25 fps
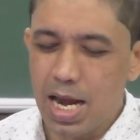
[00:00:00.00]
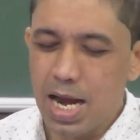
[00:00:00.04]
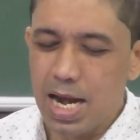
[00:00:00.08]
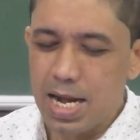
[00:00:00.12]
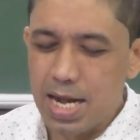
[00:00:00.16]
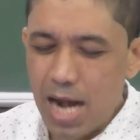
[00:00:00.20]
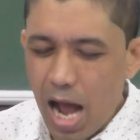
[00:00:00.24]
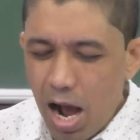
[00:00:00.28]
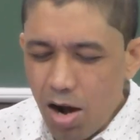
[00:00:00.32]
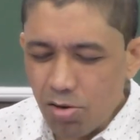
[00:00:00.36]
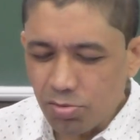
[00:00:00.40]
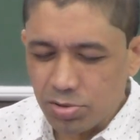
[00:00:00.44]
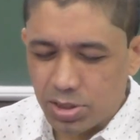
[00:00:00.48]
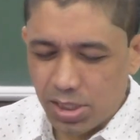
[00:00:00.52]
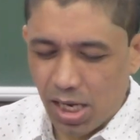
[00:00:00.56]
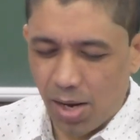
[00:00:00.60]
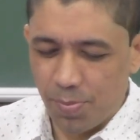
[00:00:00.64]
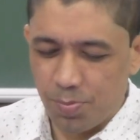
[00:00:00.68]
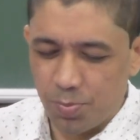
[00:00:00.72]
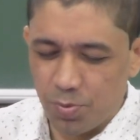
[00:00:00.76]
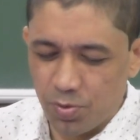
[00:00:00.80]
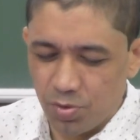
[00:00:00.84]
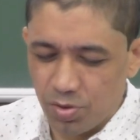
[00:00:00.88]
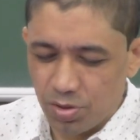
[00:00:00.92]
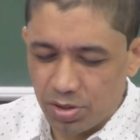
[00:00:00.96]
Now,
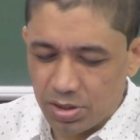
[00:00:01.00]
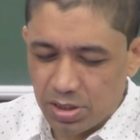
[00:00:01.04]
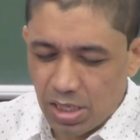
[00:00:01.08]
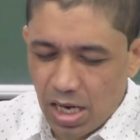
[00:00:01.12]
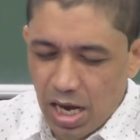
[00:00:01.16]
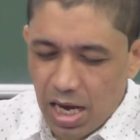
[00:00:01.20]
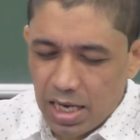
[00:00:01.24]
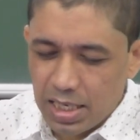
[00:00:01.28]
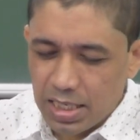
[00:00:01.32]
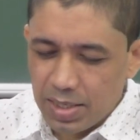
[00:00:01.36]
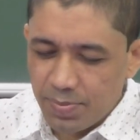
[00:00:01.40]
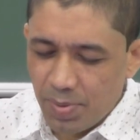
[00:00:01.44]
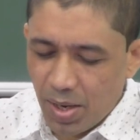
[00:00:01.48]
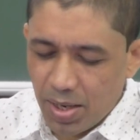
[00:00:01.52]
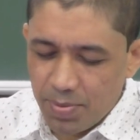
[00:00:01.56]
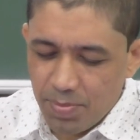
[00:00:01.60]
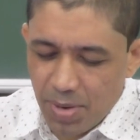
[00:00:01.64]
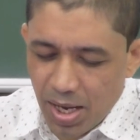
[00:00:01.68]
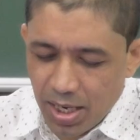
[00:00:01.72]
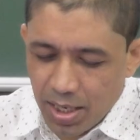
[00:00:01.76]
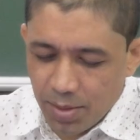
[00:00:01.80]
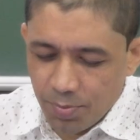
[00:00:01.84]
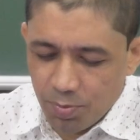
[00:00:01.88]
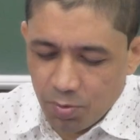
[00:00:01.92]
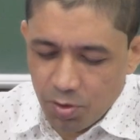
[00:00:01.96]
suppose if I
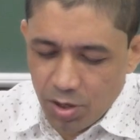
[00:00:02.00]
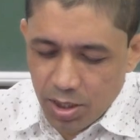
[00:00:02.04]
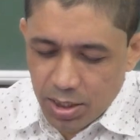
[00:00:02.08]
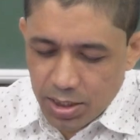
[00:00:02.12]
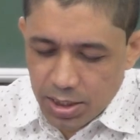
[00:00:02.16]
manipulate